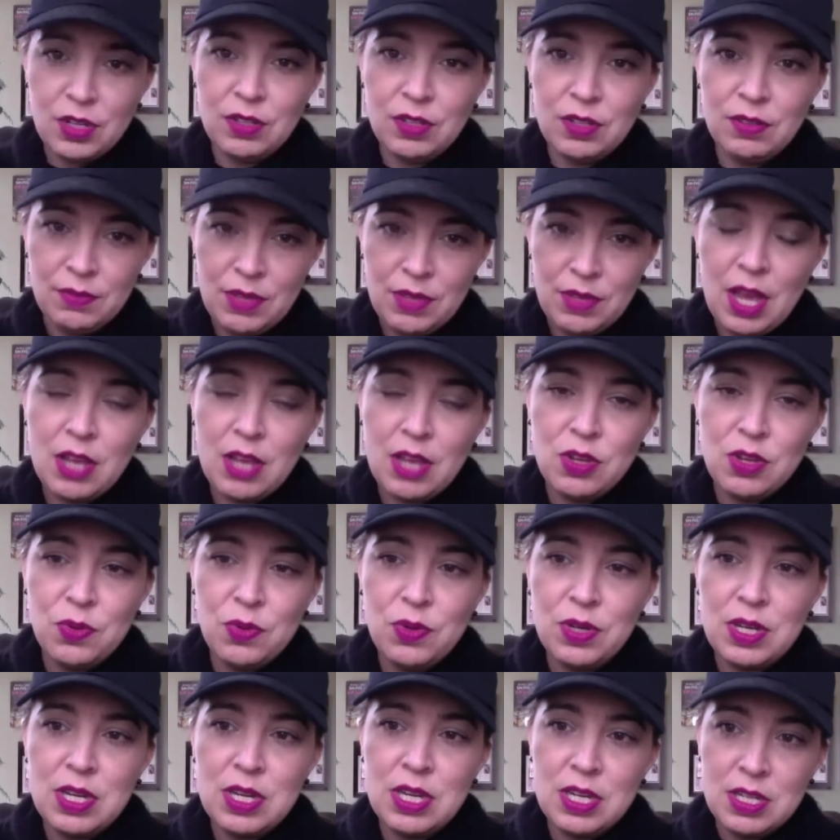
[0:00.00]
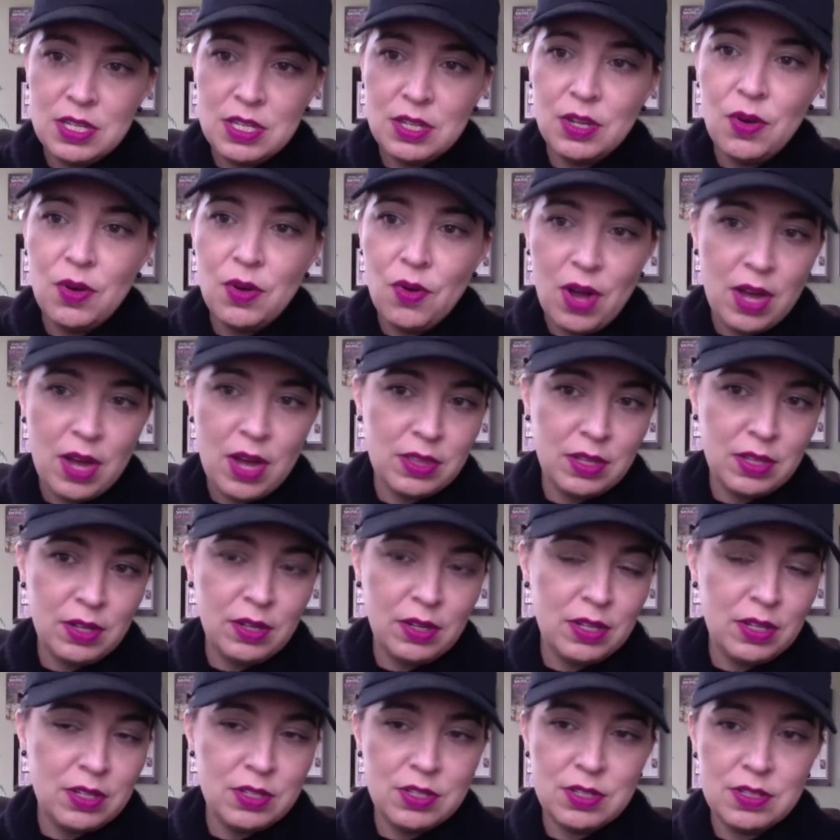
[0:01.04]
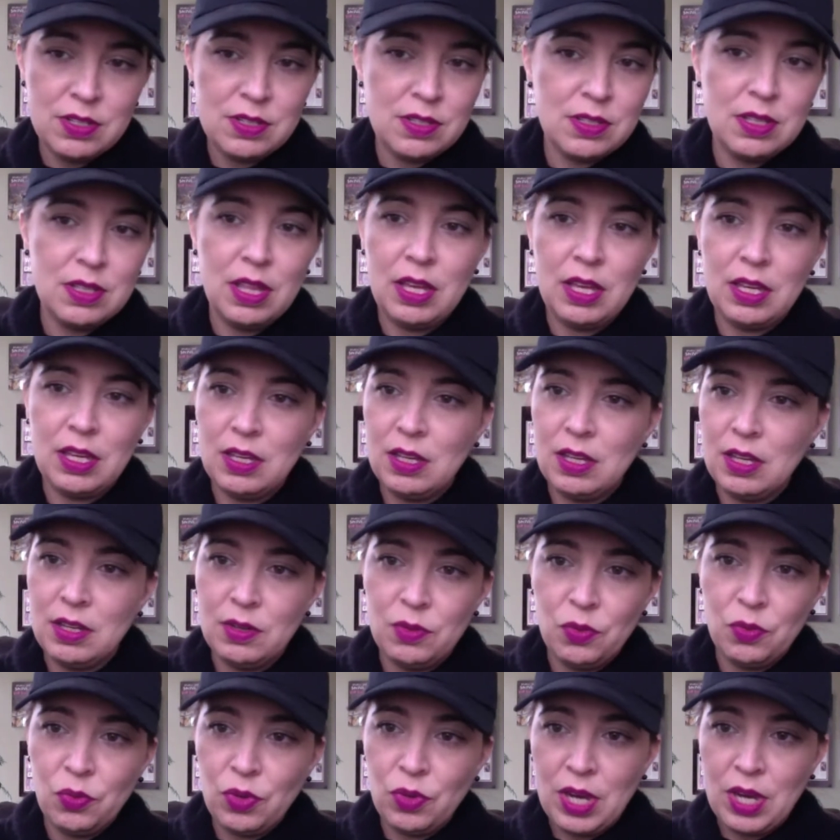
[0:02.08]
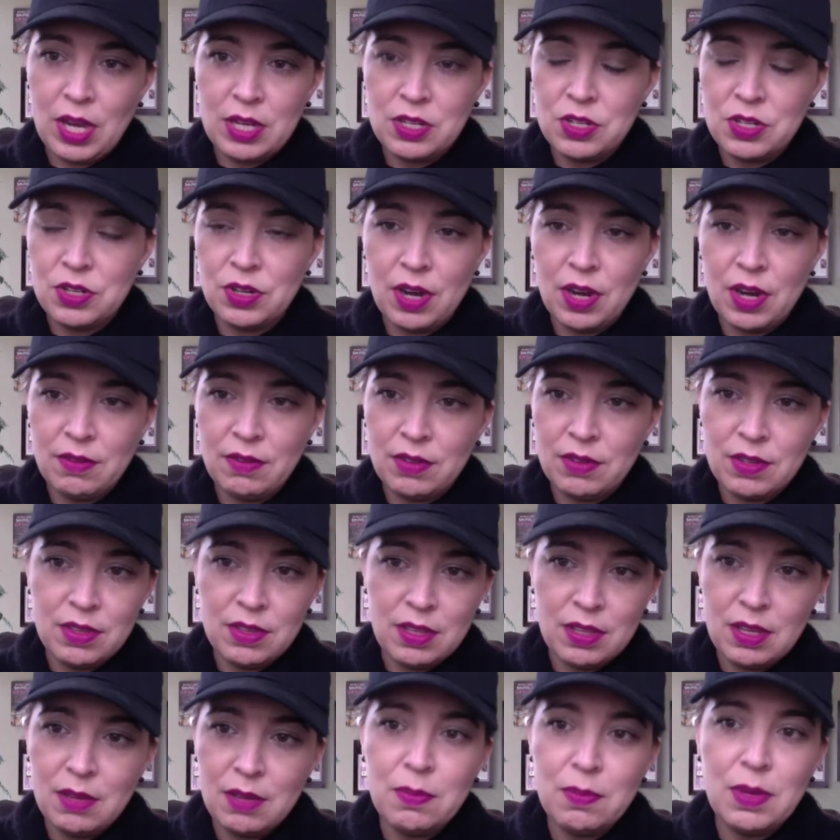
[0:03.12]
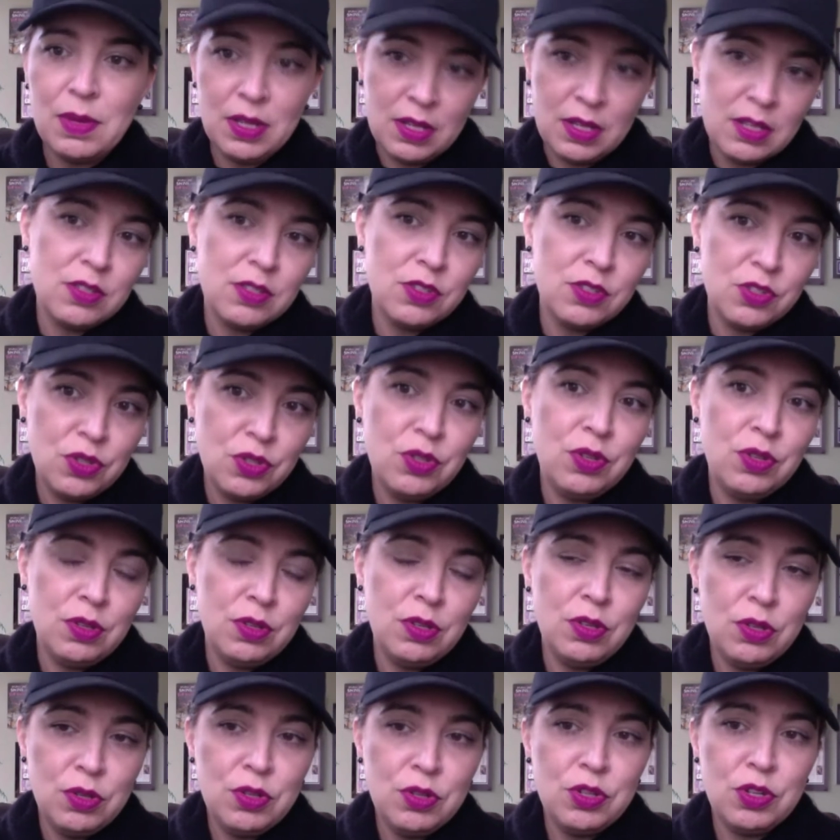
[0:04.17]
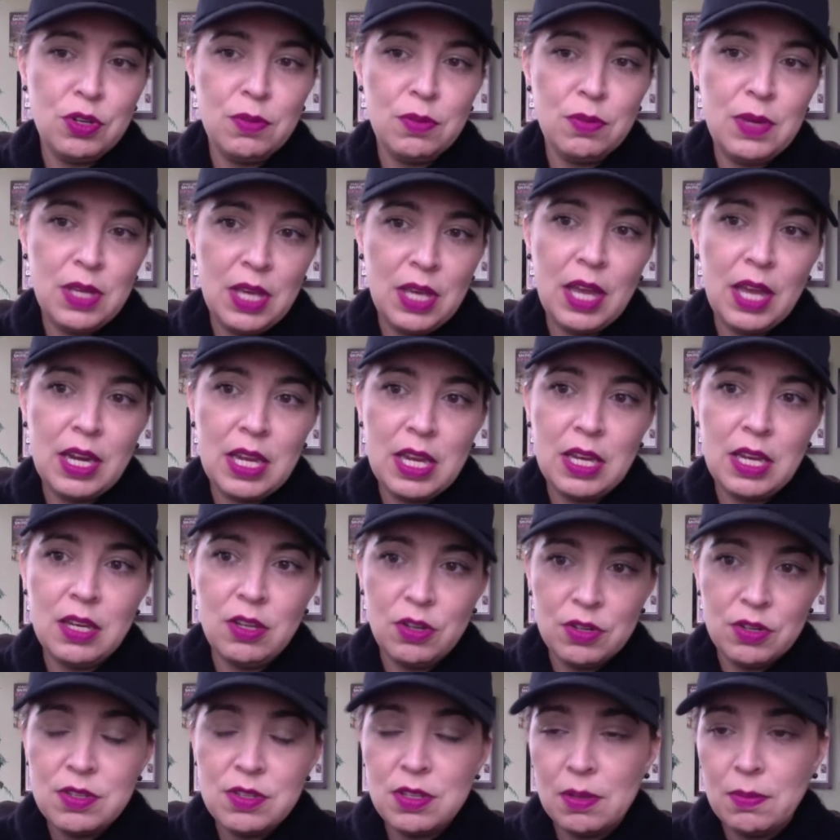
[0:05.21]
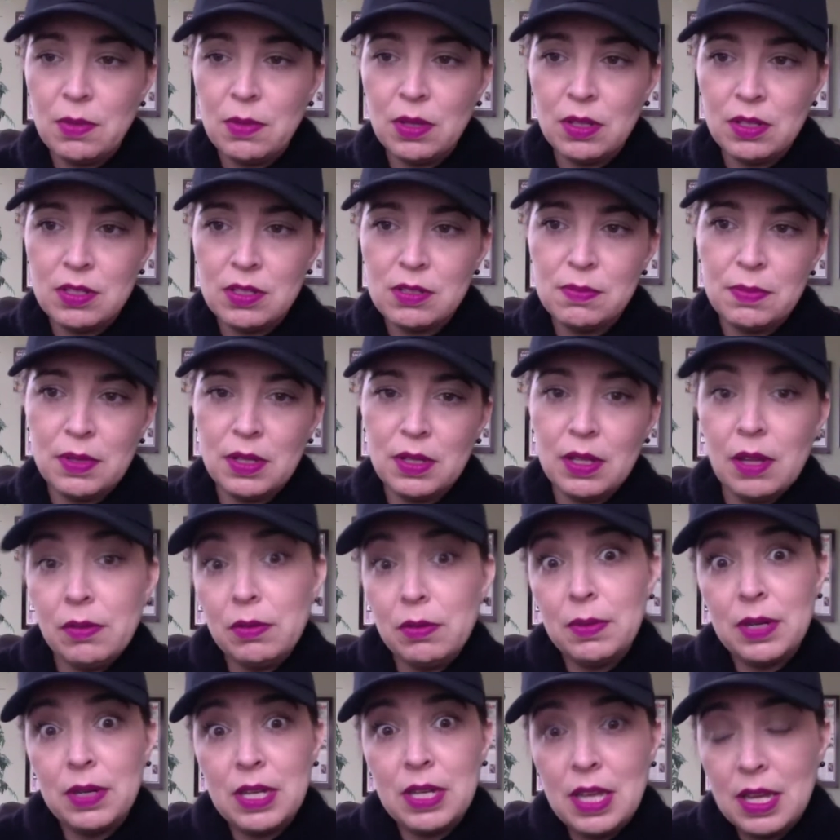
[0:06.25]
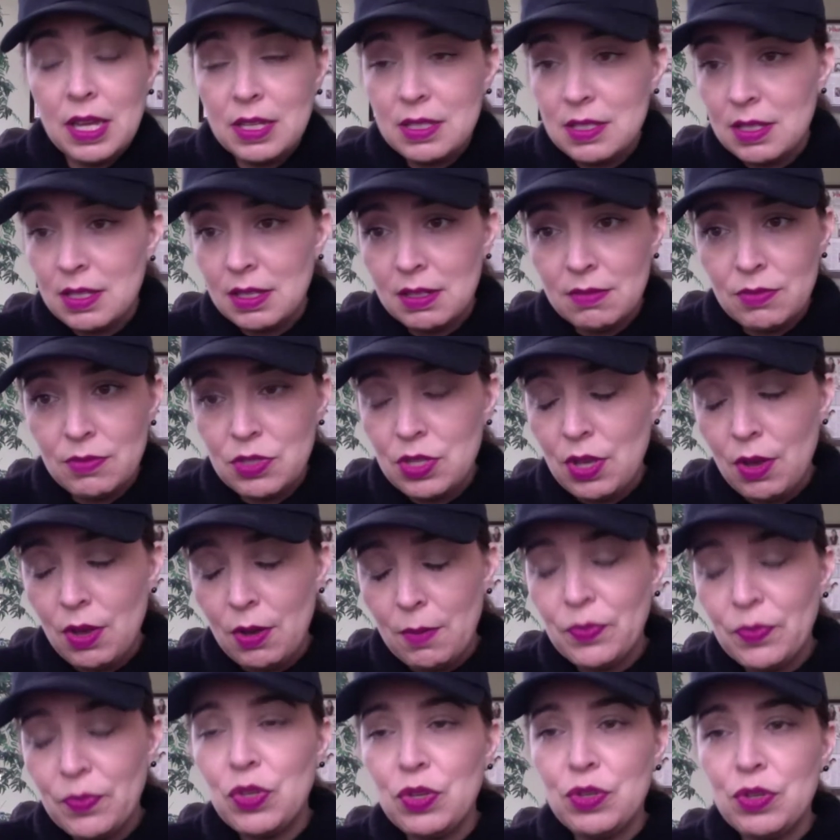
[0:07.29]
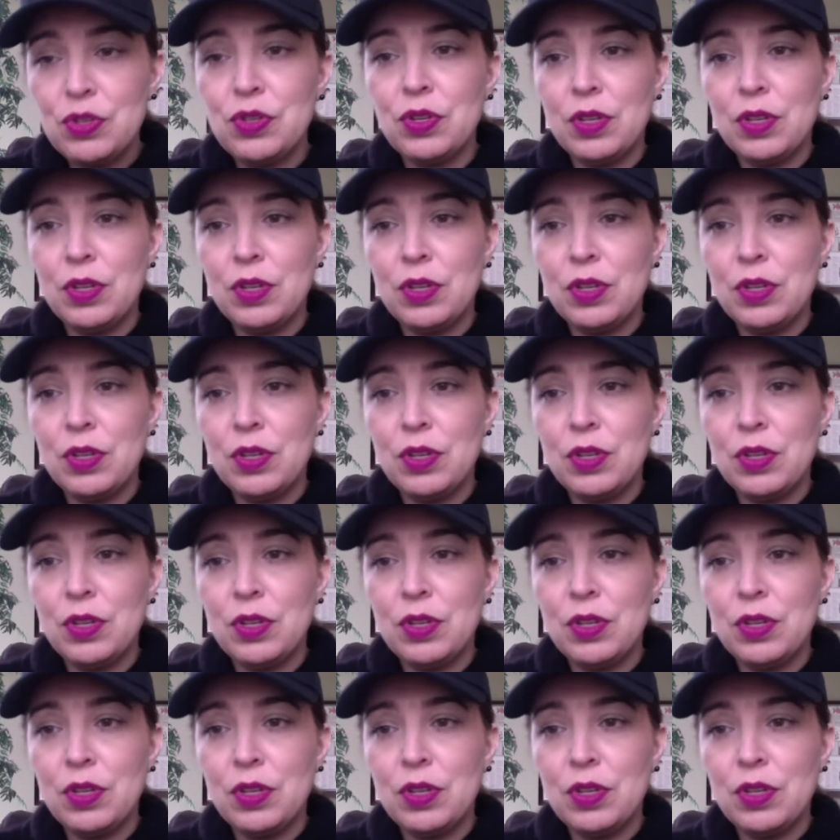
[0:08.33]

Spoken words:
yeah, you would need to go on there and just like re-enter everything, because you should be getting your stimulus bill. Everybody gets it, so you should.